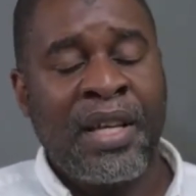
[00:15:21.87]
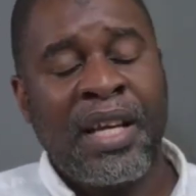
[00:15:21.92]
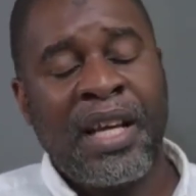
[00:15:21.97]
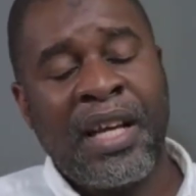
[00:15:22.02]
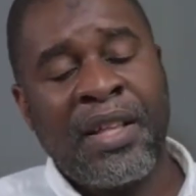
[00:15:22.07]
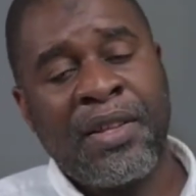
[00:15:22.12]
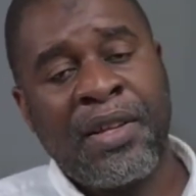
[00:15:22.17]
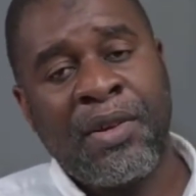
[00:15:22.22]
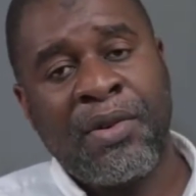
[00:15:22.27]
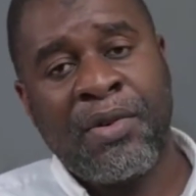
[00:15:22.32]

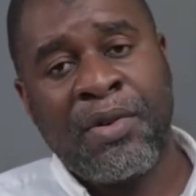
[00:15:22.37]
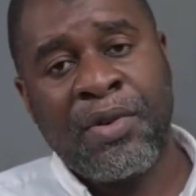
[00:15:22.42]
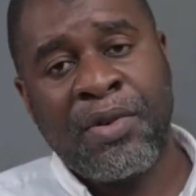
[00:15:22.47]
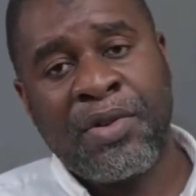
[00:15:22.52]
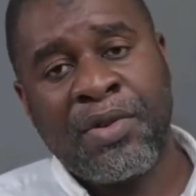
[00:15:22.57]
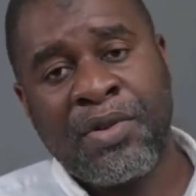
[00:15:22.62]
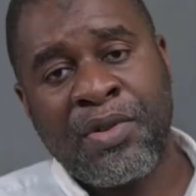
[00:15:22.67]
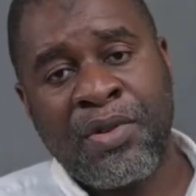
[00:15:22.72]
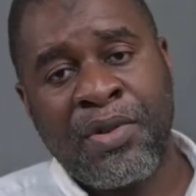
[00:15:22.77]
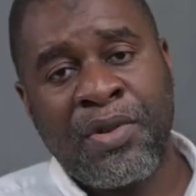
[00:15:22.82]
and then
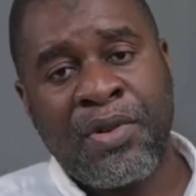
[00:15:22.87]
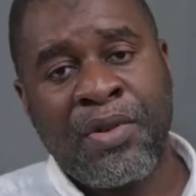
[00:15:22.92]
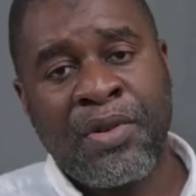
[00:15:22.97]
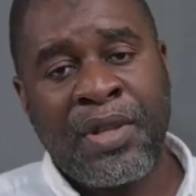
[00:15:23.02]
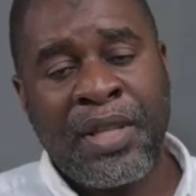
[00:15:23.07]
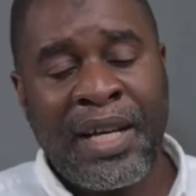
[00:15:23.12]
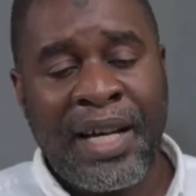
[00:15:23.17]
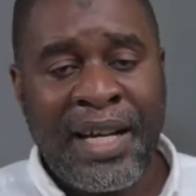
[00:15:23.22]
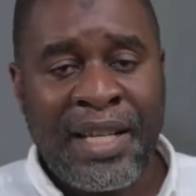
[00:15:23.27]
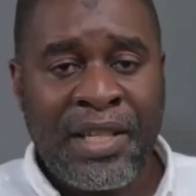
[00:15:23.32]
also
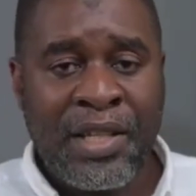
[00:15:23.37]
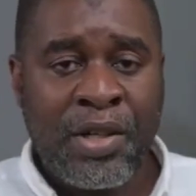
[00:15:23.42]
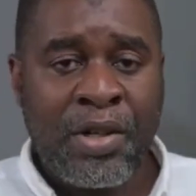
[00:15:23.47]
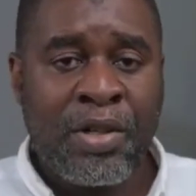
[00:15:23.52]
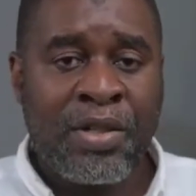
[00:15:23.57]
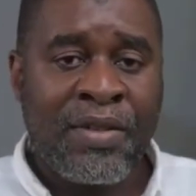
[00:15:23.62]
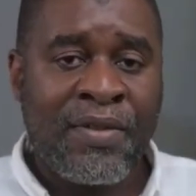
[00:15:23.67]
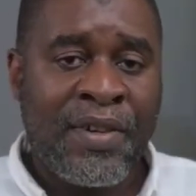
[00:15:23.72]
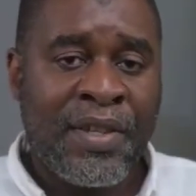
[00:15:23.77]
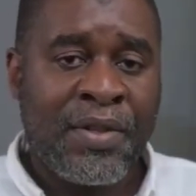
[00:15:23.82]
the
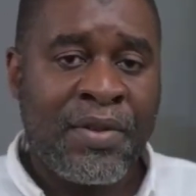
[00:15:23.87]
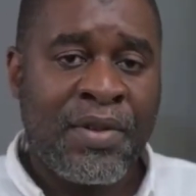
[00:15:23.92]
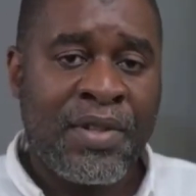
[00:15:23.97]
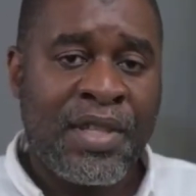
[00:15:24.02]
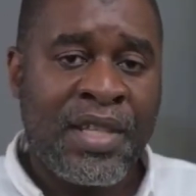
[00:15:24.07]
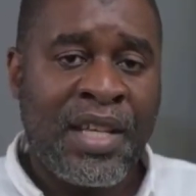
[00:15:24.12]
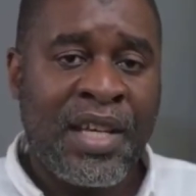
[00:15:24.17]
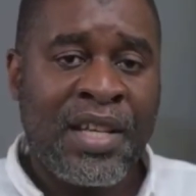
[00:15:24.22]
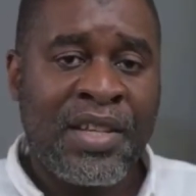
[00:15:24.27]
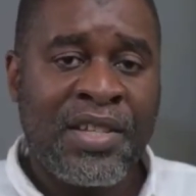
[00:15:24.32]
articles of
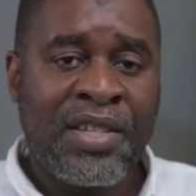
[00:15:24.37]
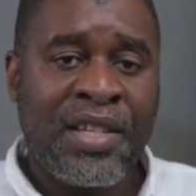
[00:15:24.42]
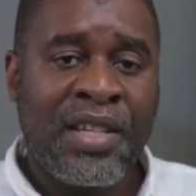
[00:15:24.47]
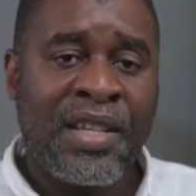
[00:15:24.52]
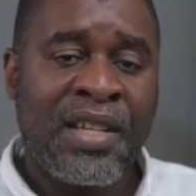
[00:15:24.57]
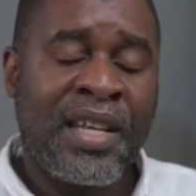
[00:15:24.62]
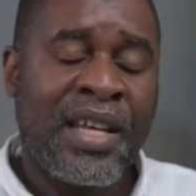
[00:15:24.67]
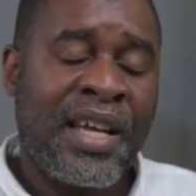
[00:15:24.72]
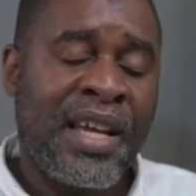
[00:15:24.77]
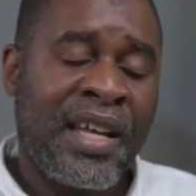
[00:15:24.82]

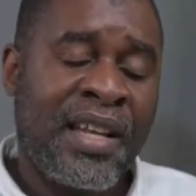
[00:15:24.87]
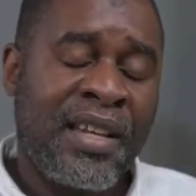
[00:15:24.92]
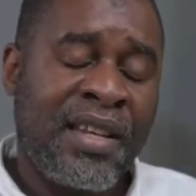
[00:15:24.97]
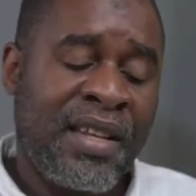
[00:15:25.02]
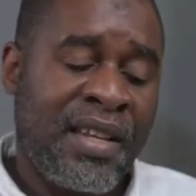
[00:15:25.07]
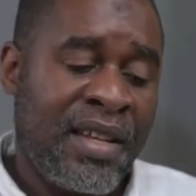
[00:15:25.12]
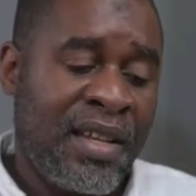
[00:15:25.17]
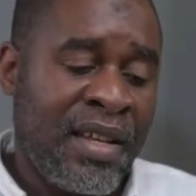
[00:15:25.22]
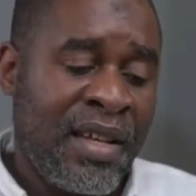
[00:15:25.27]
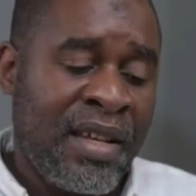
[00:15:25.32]
association
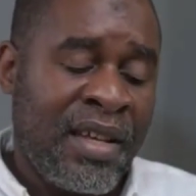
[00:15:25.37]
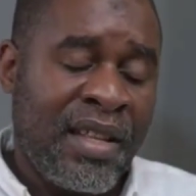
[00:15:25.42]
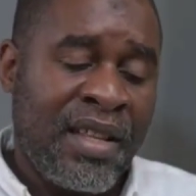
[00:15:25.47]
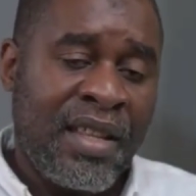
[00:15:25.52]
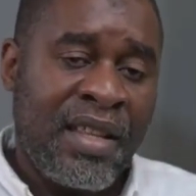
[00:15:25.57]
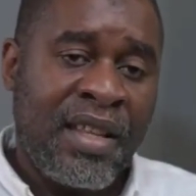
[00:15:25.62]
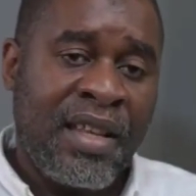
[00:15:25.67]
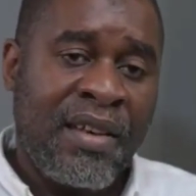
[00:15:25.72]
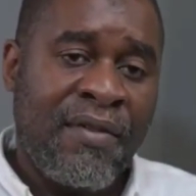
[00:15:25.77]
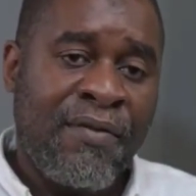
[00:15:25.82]
and
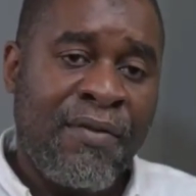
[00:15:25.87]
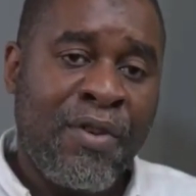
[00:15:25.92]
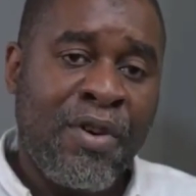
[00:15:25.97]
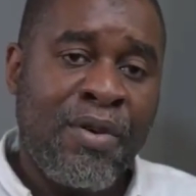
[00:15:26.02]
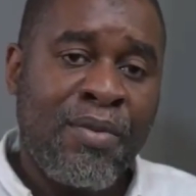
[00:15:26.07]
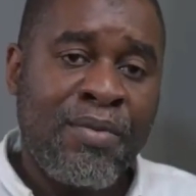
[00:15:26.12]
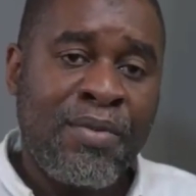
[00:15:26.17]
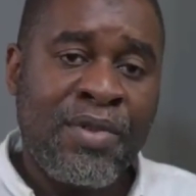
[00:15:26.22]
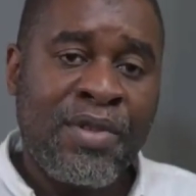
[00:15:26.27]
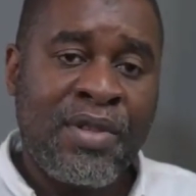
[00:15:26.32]
the
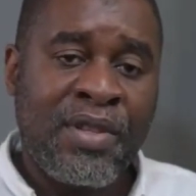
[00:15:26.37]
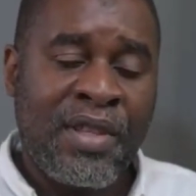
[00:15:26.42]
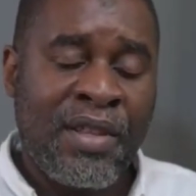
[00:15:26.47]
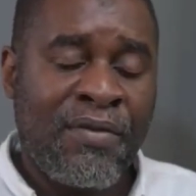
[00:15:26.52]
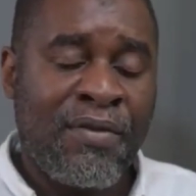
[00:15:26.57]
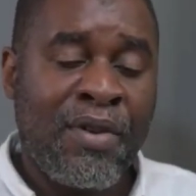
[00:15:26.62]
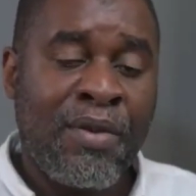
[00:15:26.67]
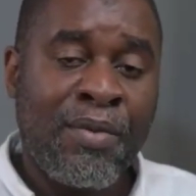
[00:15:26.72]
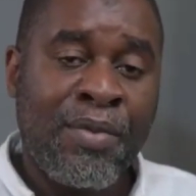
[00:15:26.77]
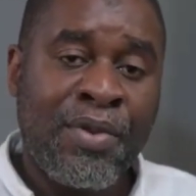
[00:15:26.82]
forms, the
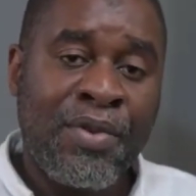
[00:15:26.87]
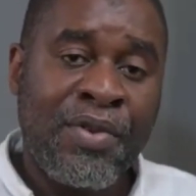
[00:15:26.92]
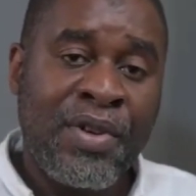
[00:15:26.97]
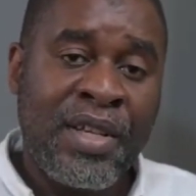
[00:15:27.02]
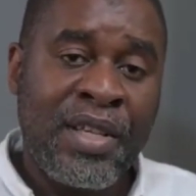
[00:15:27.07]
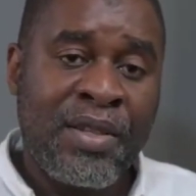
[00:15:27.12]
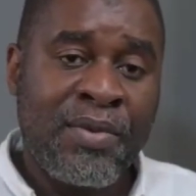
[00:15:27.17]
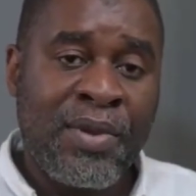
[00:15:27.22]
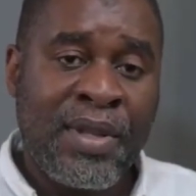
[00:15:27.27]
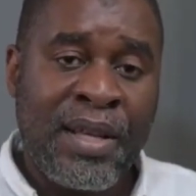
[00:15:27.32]
Form
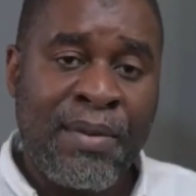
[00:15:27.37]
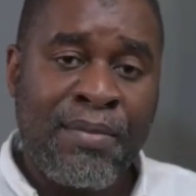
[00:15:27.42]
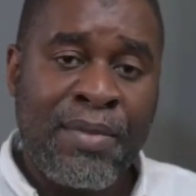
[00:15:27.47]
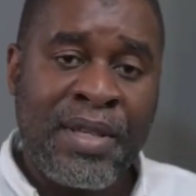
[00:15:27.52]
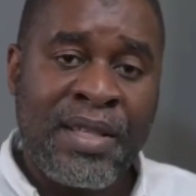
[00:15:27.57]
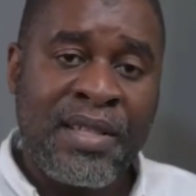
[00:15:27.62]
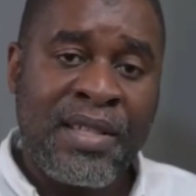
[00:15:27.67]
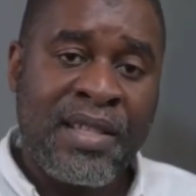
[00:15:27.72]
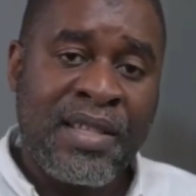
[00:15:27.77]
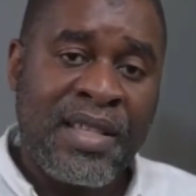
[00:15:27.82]
3s, whether
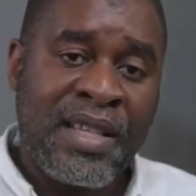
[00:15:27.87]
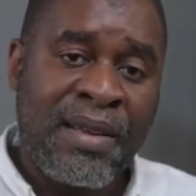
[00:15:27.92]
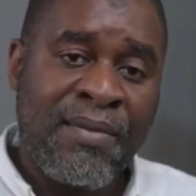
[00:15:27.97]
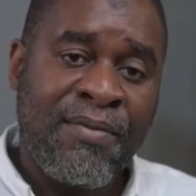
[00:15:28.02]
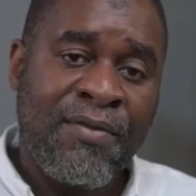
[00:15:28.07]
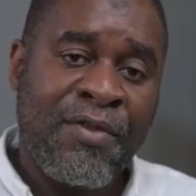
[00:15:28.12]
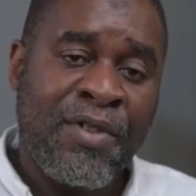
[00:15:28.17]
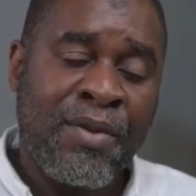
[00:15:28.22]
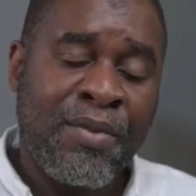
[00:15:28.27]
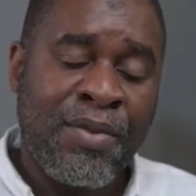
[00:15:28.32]
business name
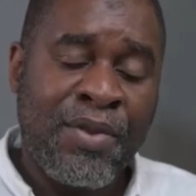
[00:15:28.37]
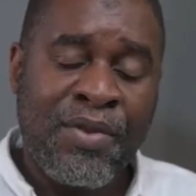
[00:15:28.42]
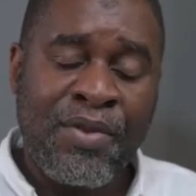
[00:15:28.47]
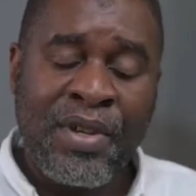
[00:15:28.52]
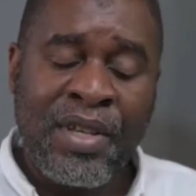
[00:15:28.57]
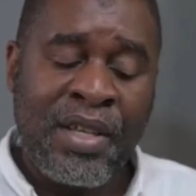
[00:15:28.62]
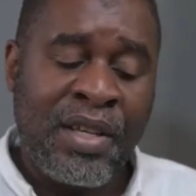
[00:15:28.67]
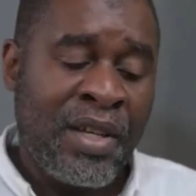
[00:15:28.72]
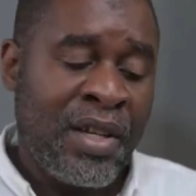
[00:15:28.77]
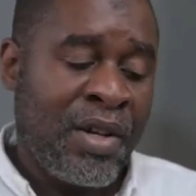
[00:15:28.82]
Form
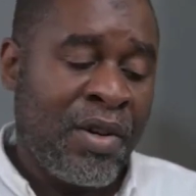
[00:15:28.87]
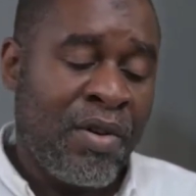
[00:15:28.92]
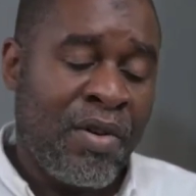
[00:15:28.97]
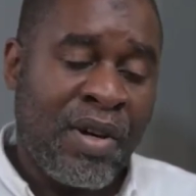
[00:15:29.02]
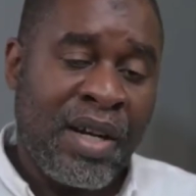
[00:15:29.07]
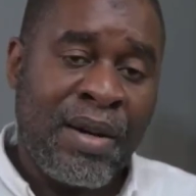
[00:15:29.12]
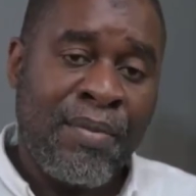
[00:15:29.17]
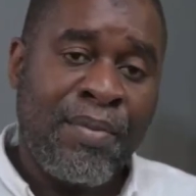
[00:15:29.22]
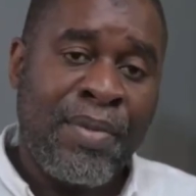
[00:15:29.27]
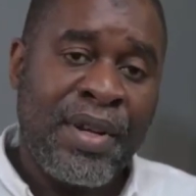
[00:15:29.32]
3 or
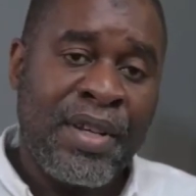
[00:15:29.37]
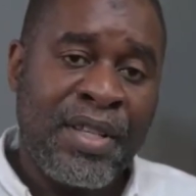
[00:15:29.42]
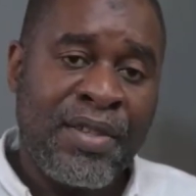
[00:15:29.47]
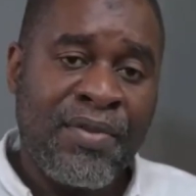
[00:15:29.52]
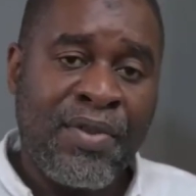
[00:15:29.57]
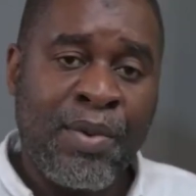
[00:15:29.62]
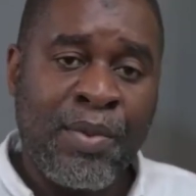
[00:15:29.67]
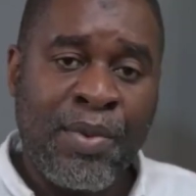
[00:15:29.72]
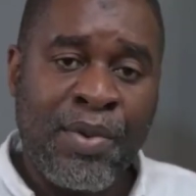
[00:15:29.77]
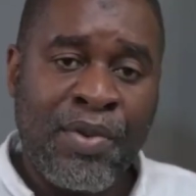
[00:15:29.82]
companies
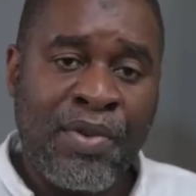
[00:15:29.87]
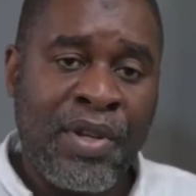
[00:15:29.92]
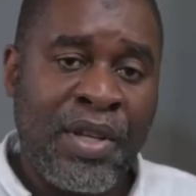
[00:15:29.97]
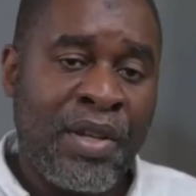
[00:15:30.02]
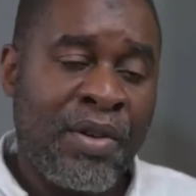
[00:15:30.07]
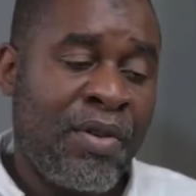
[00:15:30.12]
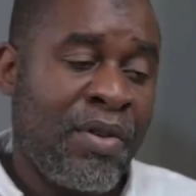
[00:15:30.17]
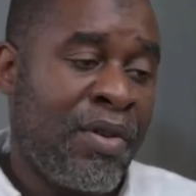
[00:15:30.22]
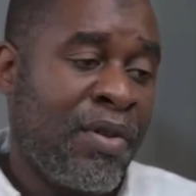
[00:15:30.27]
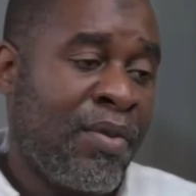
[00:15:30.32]
Form 3
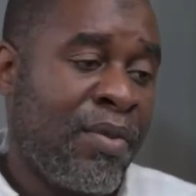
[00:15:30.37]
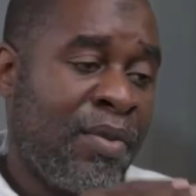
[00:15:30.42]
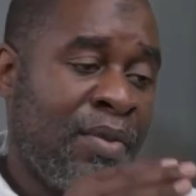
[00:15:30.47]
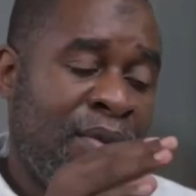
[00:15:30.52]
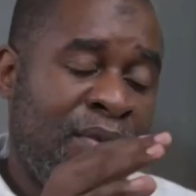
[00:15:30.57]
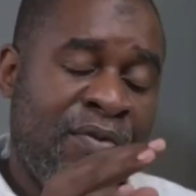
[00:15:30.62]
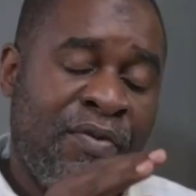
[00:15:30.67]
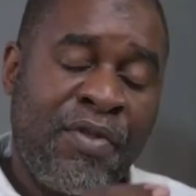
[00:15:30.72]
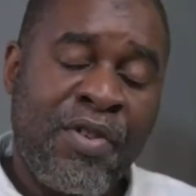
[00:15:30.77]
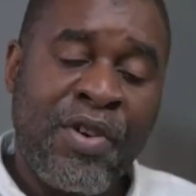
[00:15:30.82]
or
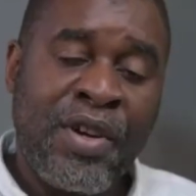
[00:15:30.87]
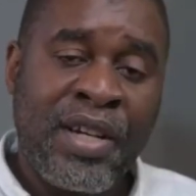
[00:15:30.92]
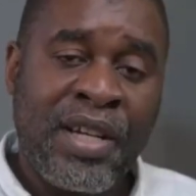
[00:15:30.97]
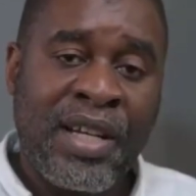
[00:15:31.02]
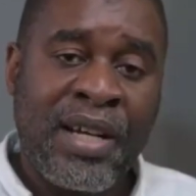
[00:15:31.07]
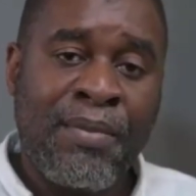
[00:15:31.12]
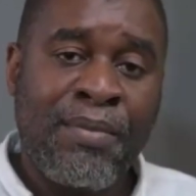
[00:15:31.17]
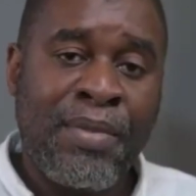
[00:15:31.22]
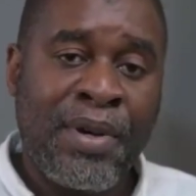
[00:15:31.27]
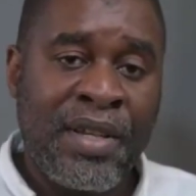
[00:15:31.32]
foreign
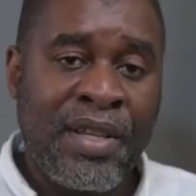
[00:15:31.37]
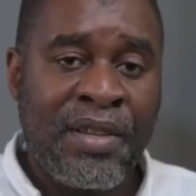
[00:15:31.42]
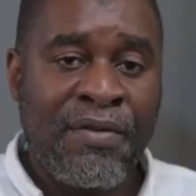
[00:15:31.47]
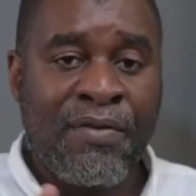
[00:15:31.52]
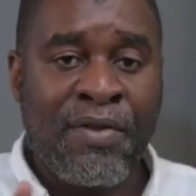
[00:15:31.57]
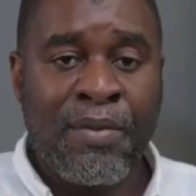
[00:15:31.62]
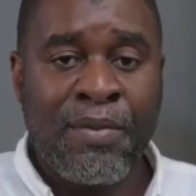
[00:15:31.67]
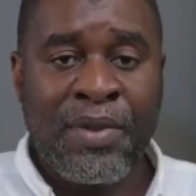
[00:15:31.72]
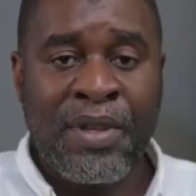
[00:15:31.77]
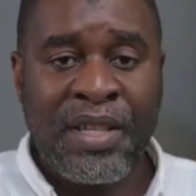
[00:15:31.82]
company
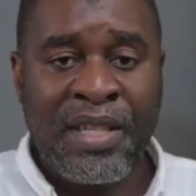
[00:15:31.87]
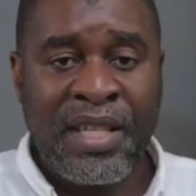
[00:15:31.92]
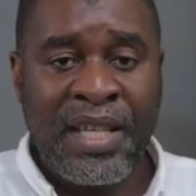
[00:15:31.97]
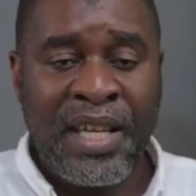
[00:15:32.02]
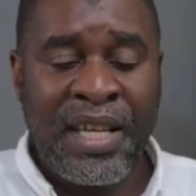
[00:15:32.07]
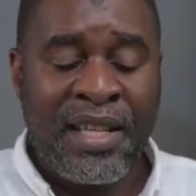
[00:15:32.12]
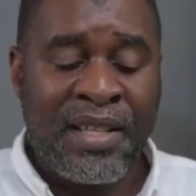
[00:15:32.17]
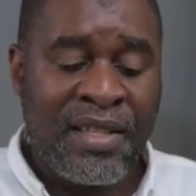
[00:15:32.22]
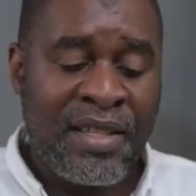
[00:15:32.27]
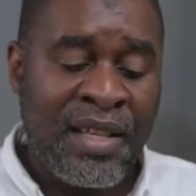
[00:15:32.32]
Form
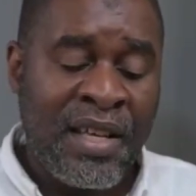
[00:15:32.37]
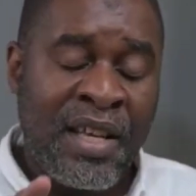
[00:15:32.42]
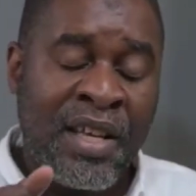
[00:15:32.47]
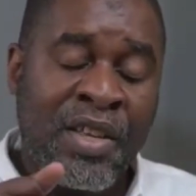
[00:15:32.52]
38s.